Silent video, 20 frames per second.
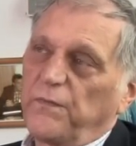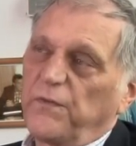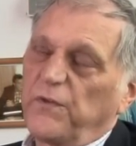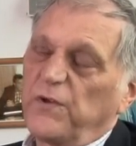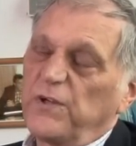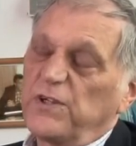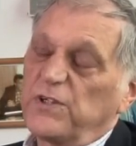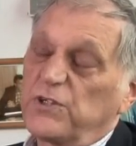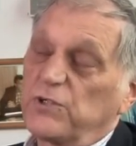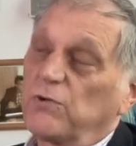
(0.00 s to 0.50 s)

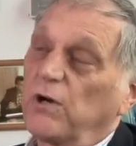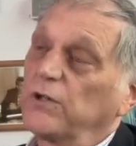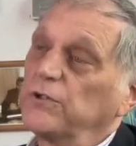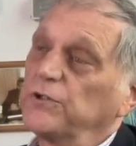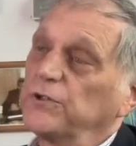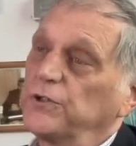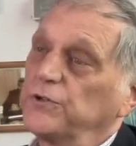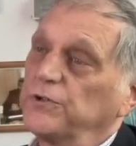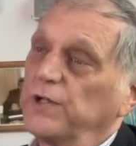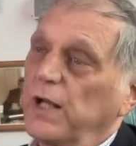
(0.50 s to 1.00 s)
these
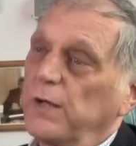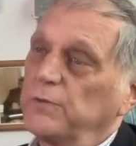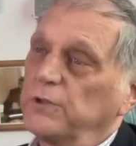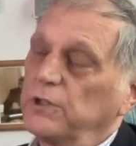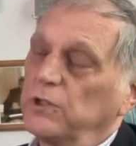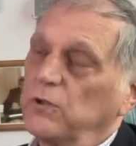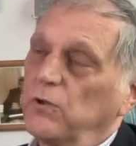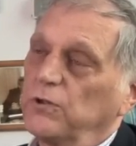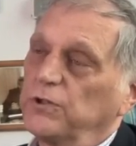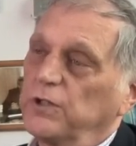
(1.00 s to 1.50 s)
structures that are damaged
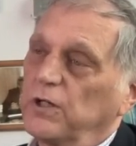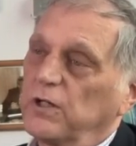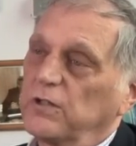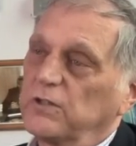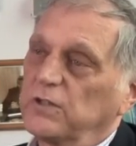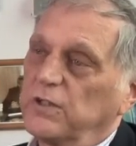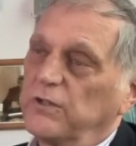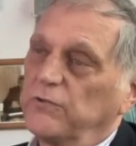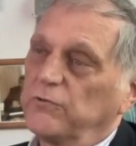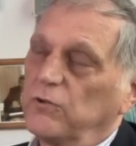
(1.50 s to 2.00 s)
in Korsakoff
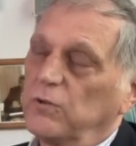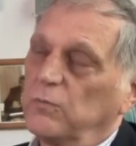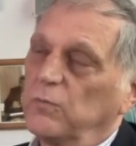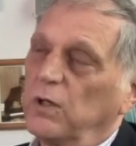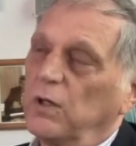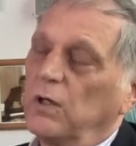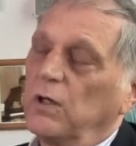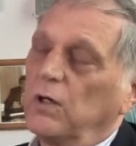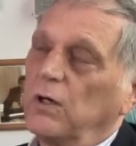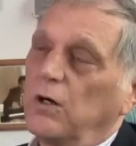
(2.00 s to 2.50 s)
syndrome
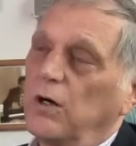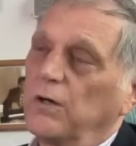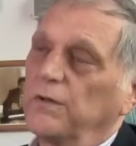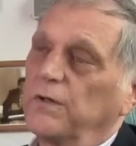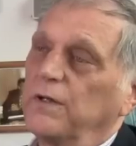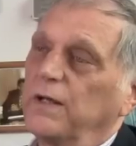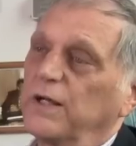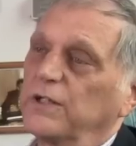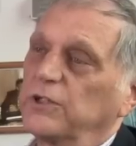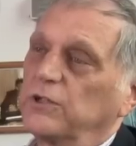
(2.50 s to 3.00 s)
are the
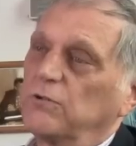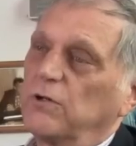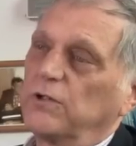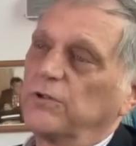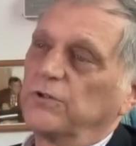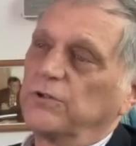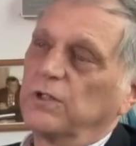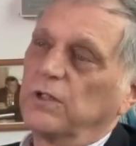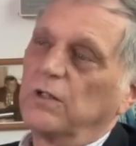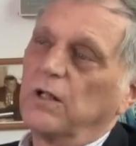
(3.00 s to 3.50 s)
next
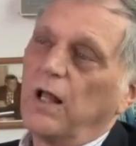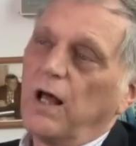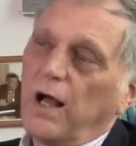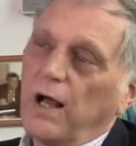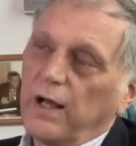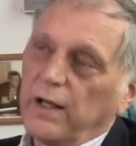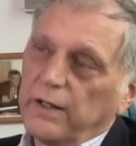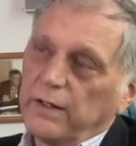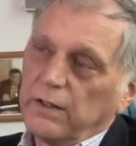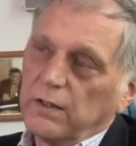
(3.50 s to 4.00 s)
structures in
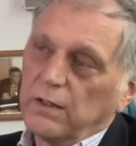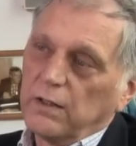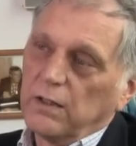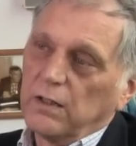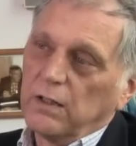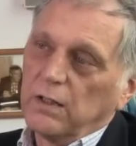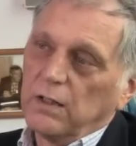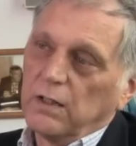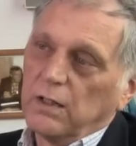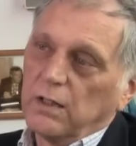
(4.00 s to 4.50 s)
line
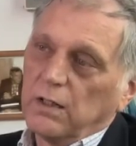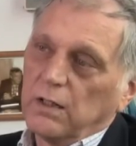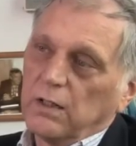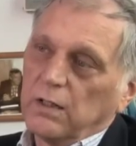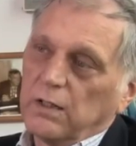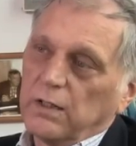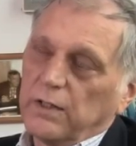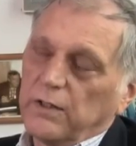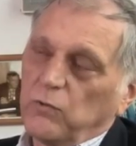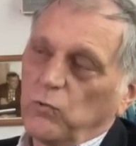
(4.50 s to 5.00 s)

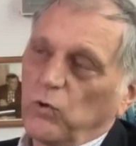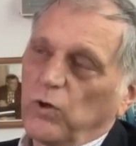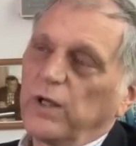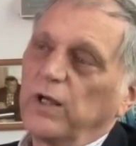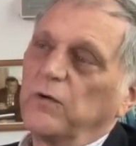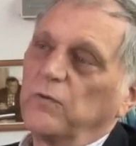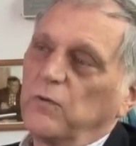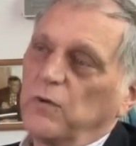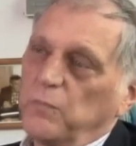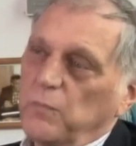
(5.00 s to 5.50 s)
in
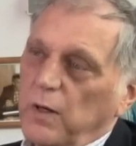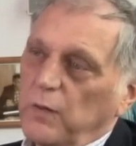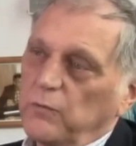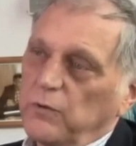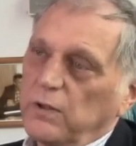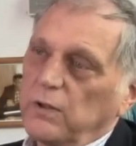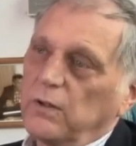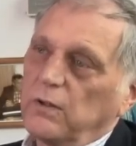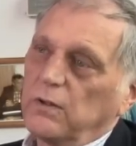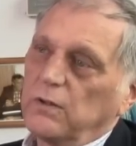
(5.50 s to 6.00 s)
working with
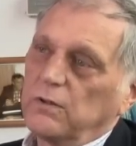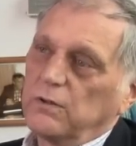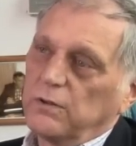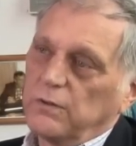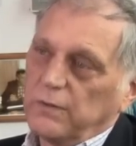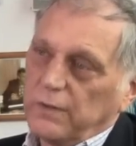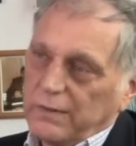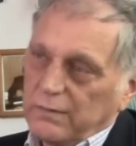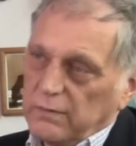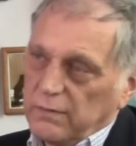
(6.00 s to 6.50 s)
memory.
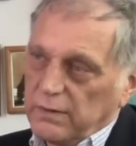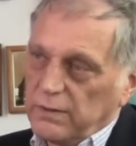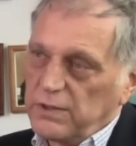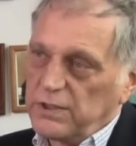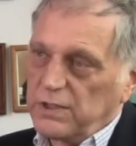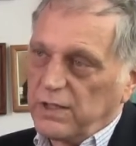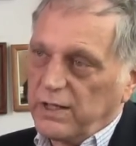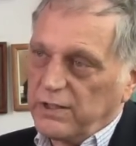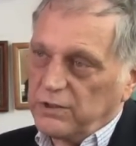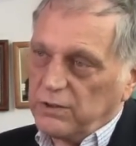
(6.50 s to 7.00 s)
In
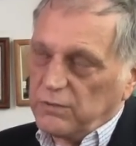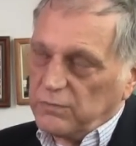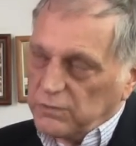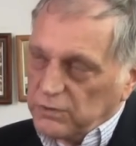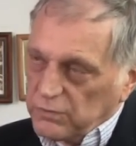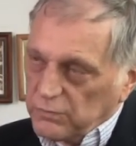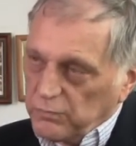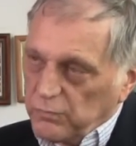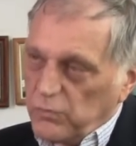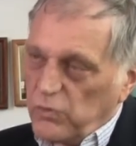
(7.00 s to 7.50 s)
this case,
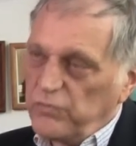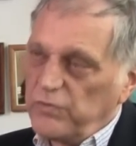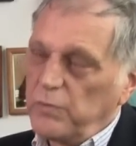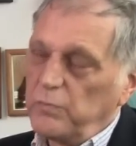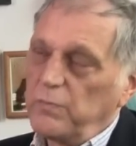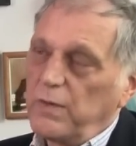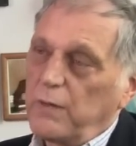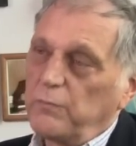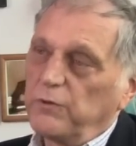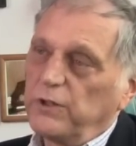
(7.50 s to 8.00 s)

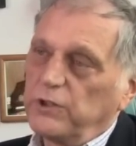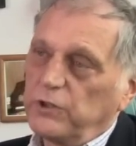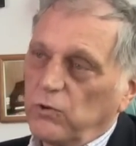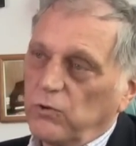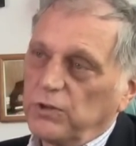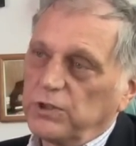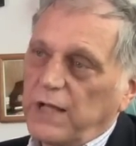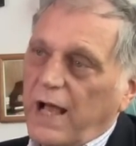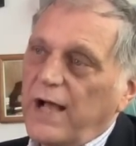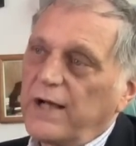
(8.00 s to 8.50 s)
moving memory
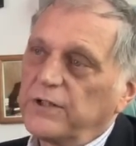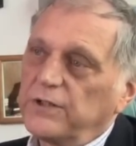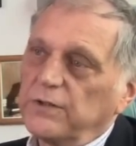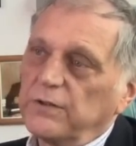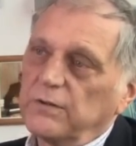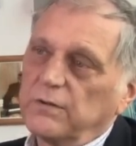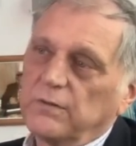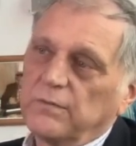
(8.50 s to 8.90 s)
towards action.